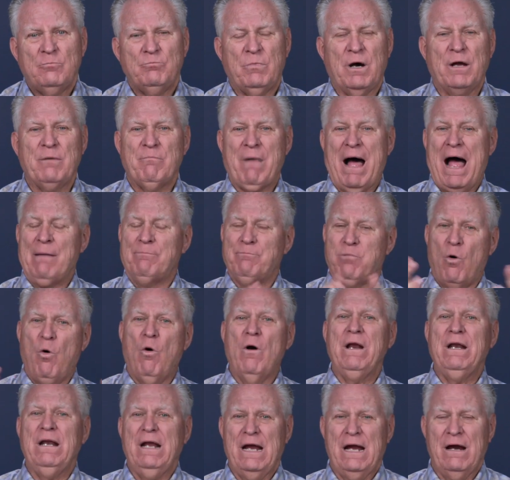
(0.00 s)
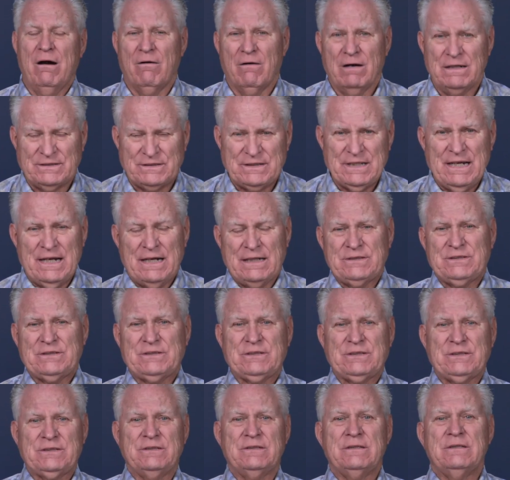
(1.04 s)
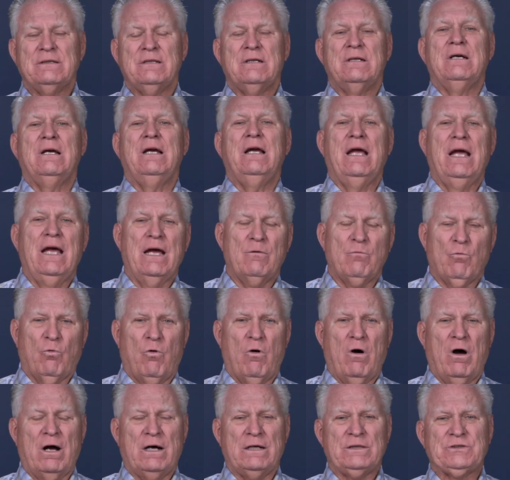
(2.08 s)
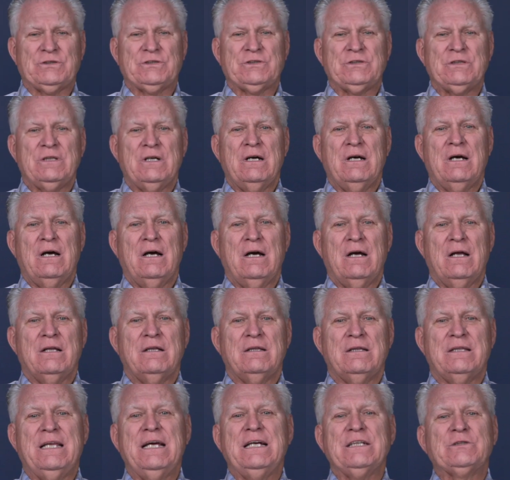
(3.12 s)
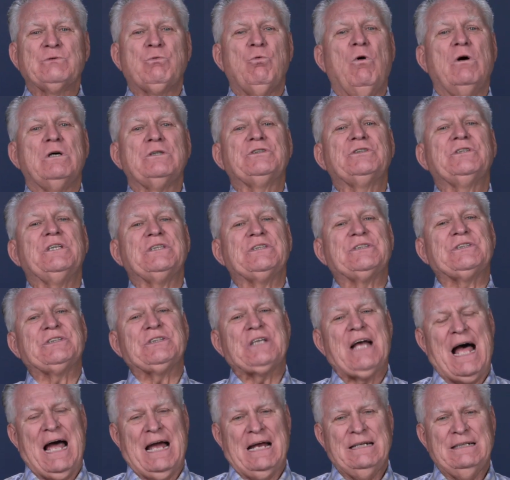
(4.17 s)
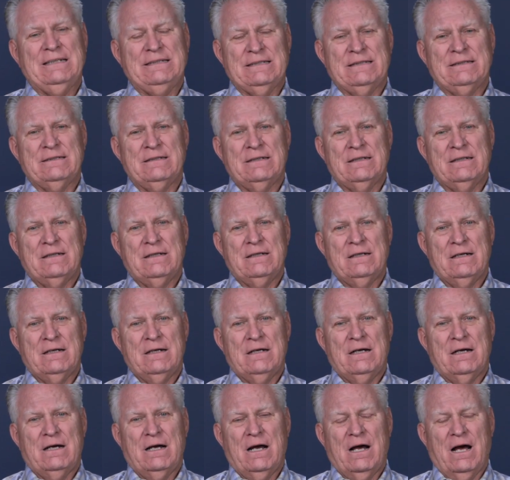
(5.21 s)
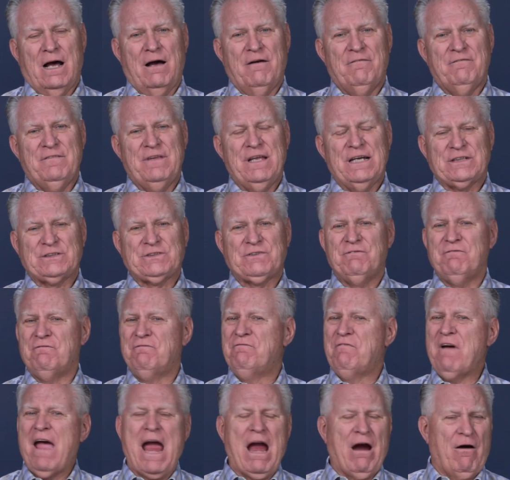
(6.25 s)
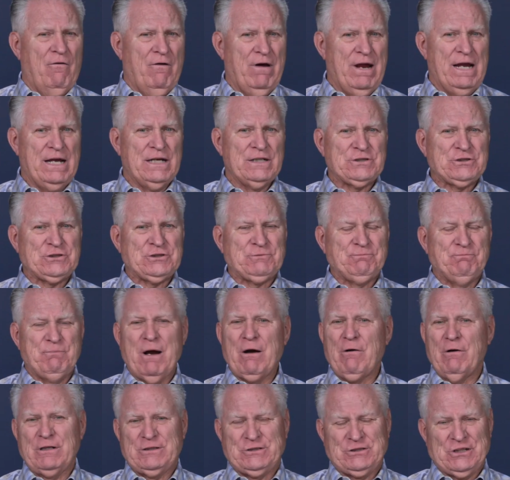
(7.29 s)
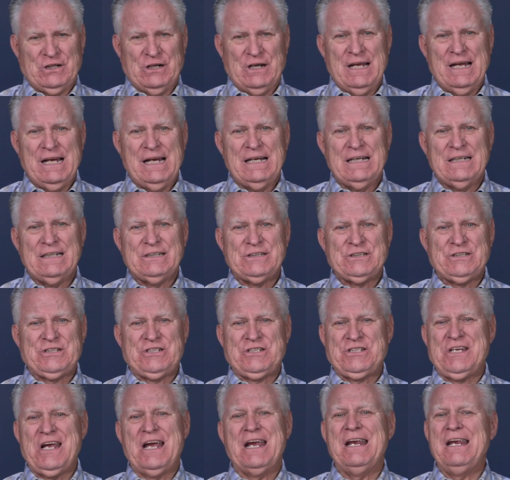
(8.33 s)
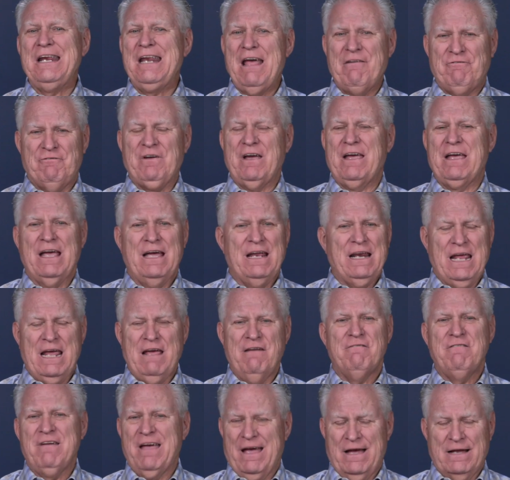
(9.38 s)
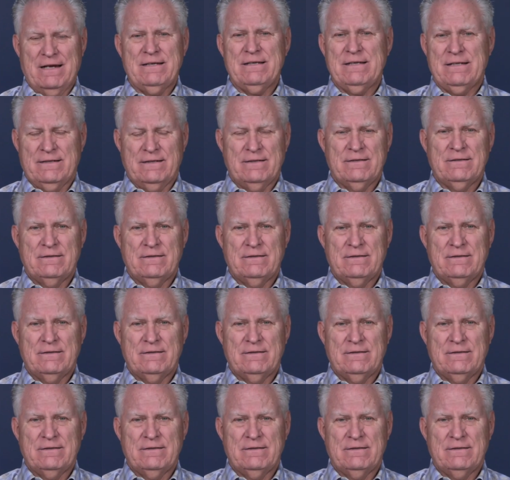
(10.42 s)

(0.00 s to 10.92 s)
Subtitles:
But my point here is this. This was the site of this very spiritually significant event.